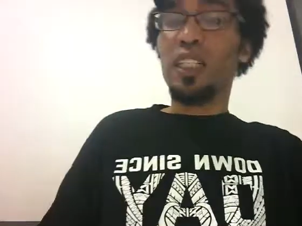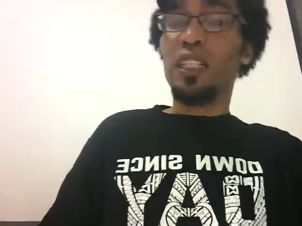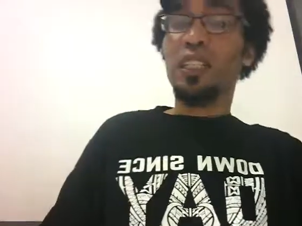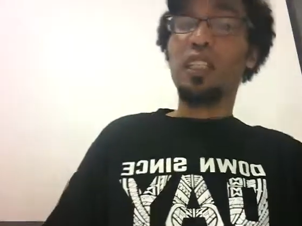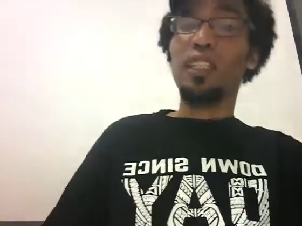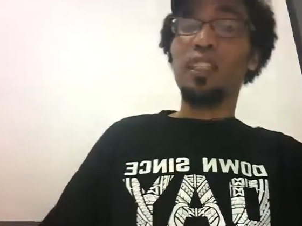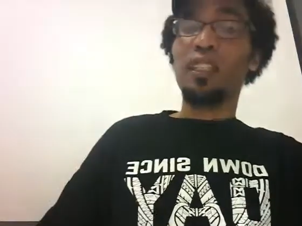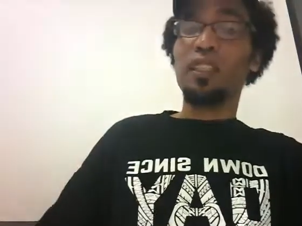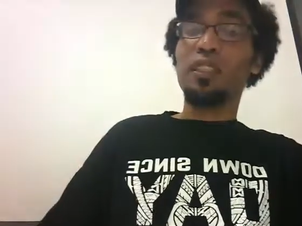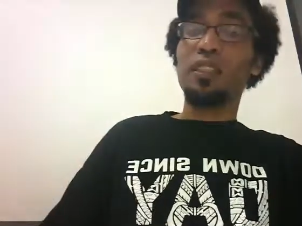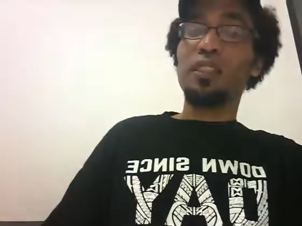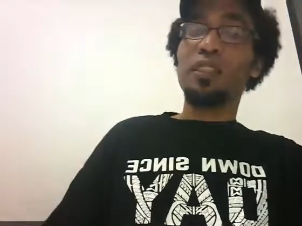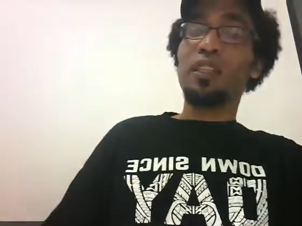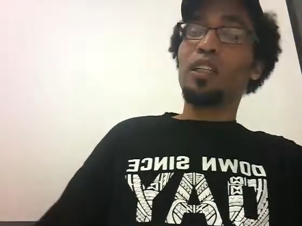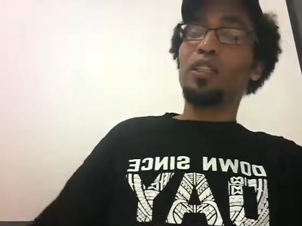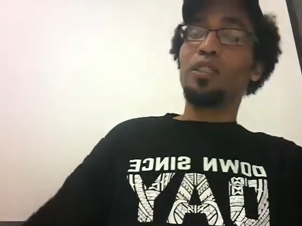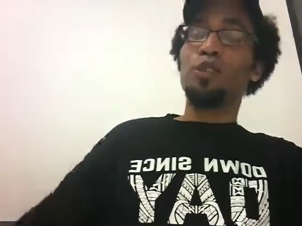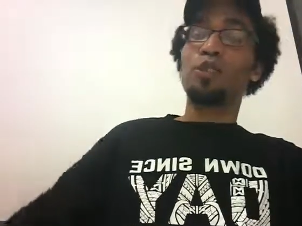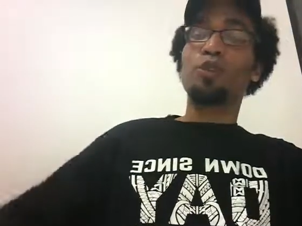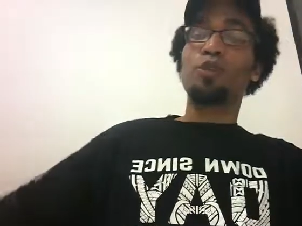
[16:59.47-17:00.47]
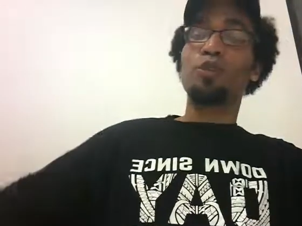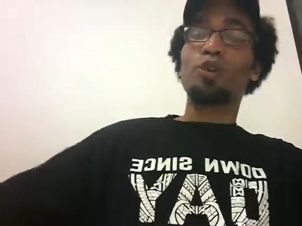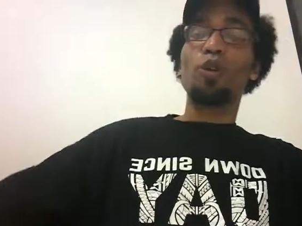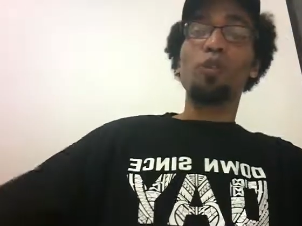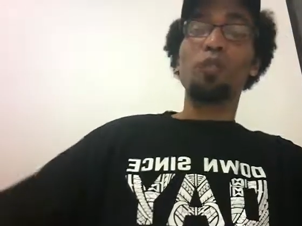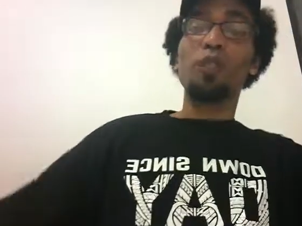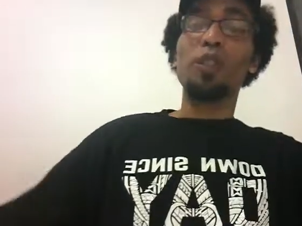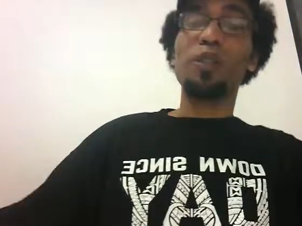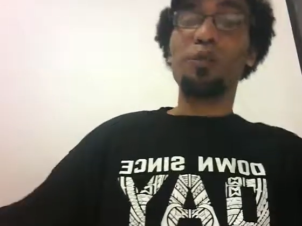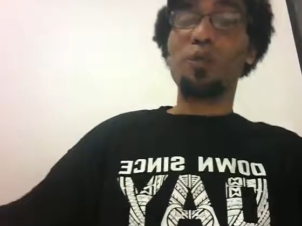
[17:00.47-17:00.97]
Then
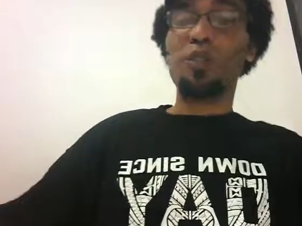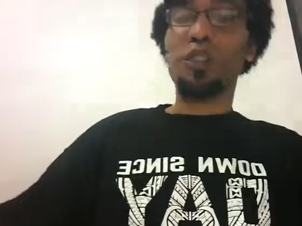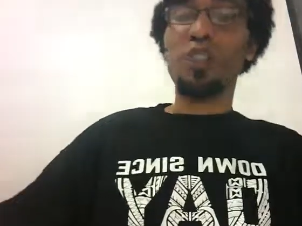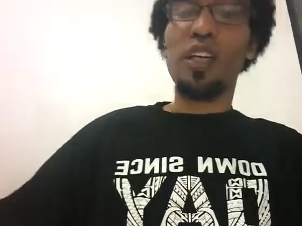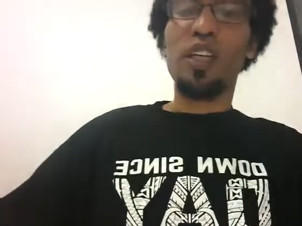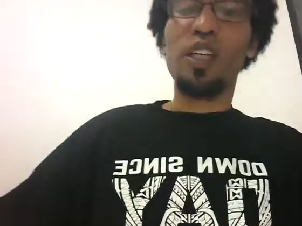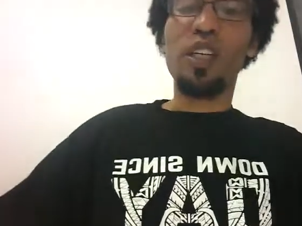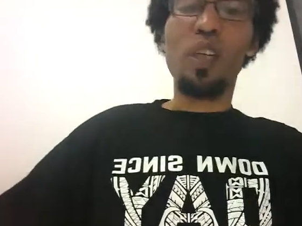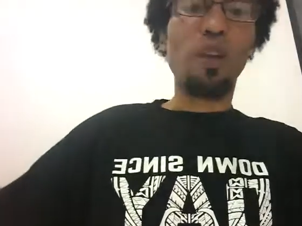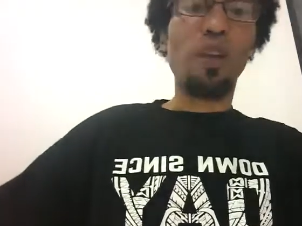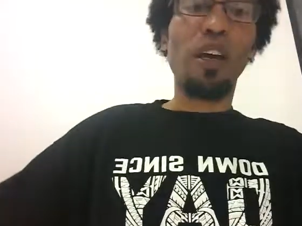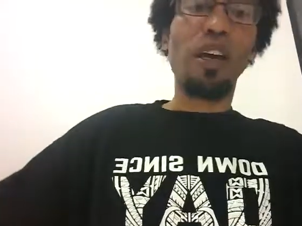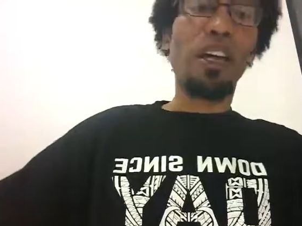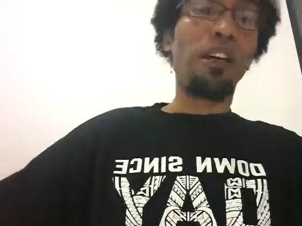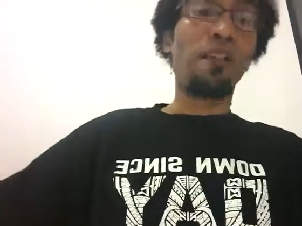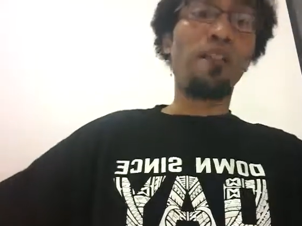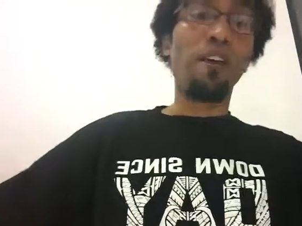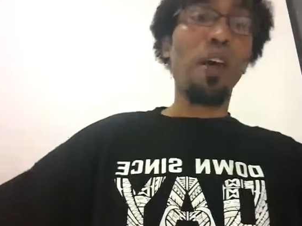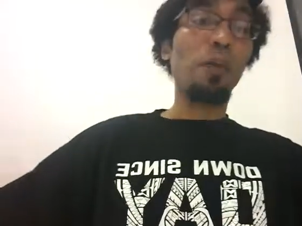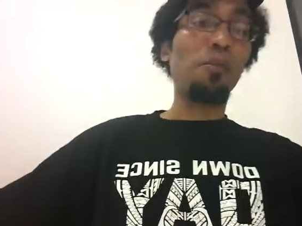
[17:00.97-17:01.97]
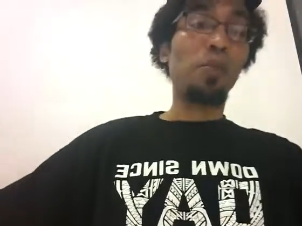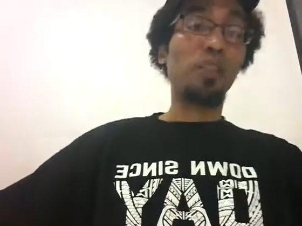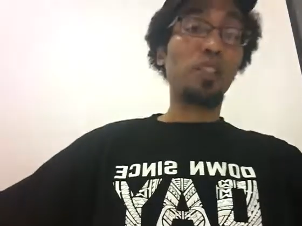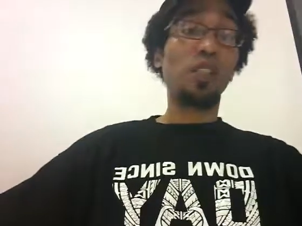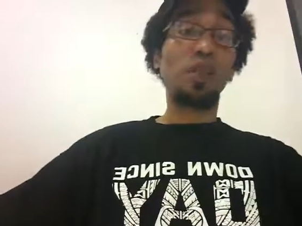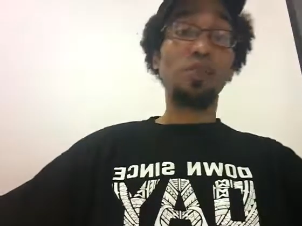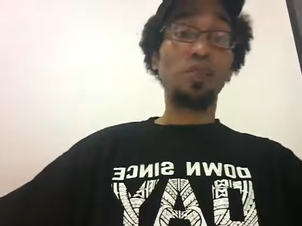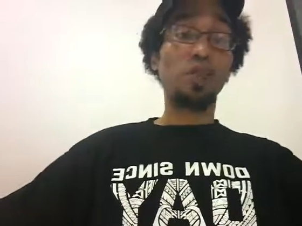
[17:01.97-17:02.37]
Strowman was like, yo, like, if y'all mess up